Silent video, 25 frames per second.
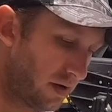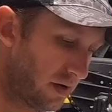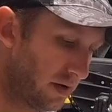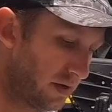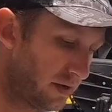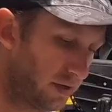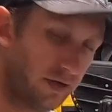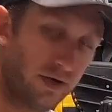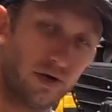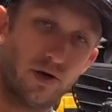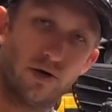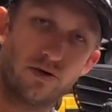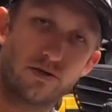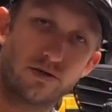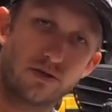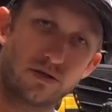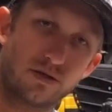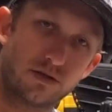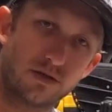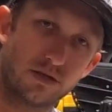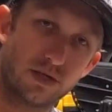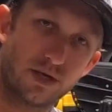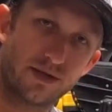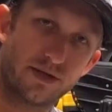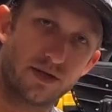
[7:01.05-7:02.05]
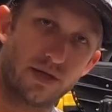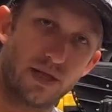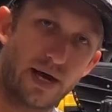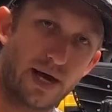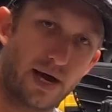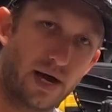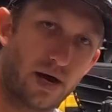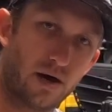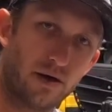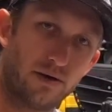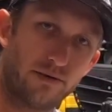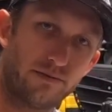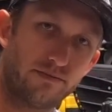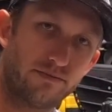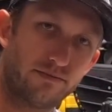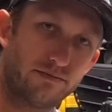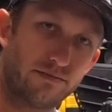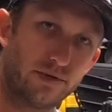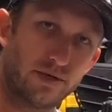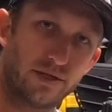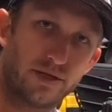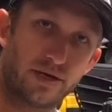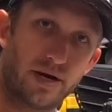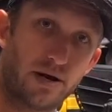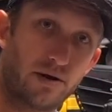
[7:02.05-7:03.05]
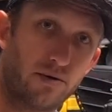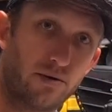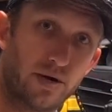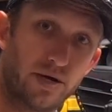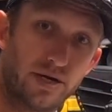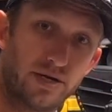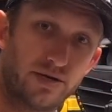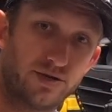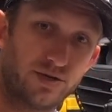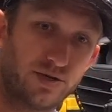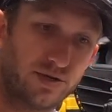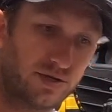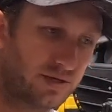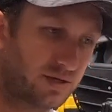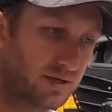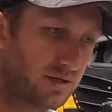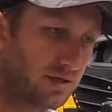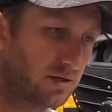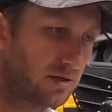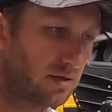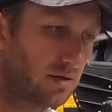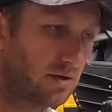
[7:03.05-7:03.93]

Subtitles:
you know, it's nothing loud, nothing outrageous.